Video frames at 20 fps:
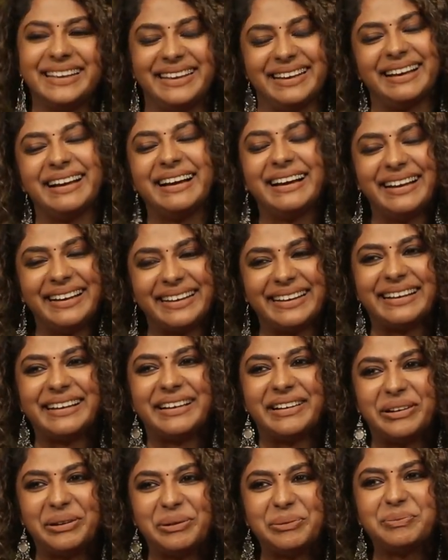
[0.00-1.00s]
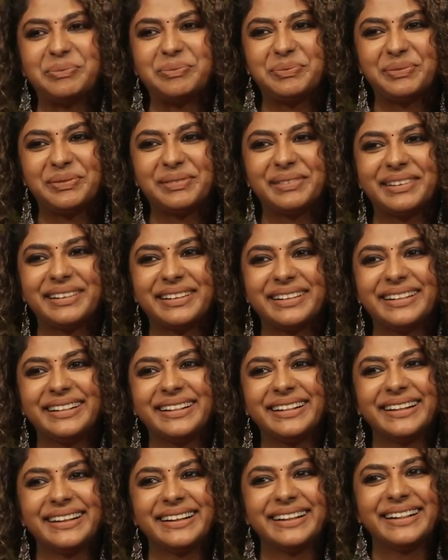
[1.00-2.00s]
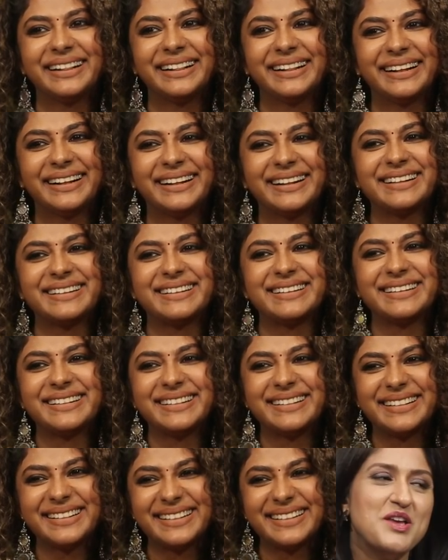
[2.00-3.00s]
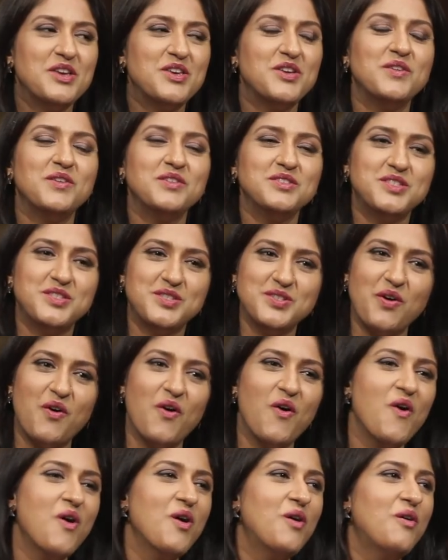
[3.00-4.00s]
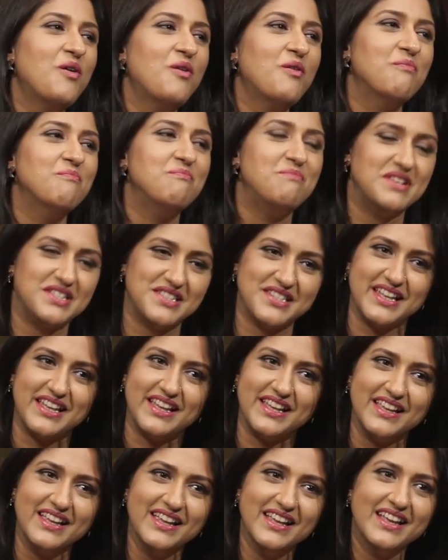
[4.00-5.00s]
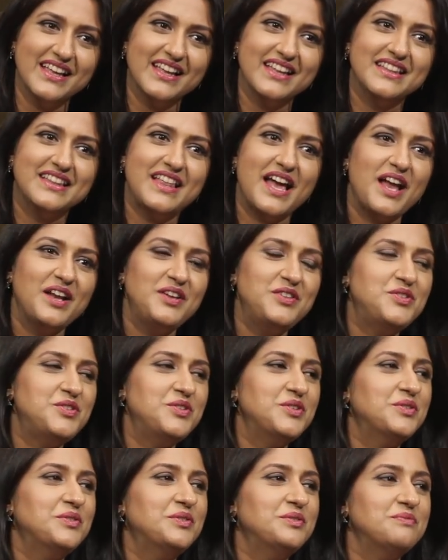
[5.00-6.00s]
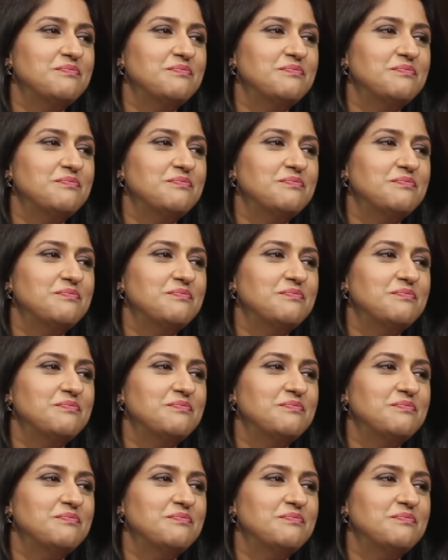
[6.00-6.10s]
Alle poornimada life la enikku thonnu, I mean, you are so busy that you